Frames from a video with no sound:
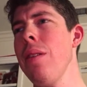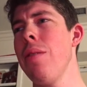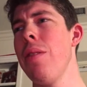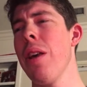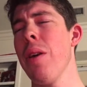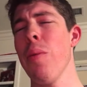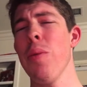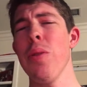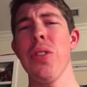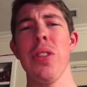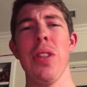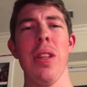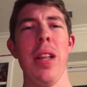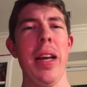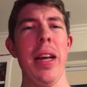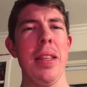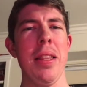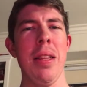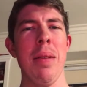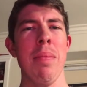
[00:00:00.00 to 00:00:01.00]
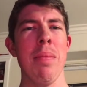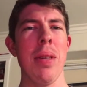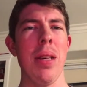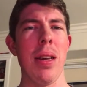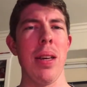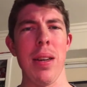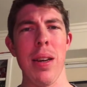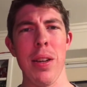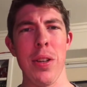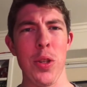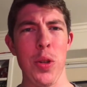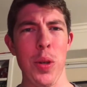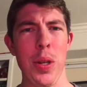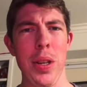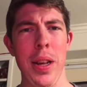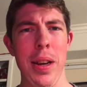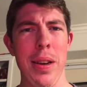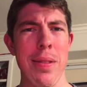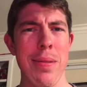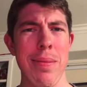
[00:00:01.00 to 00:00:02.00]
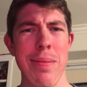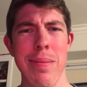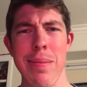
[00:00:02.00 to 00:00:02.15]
Like, we're just letting them be a country now.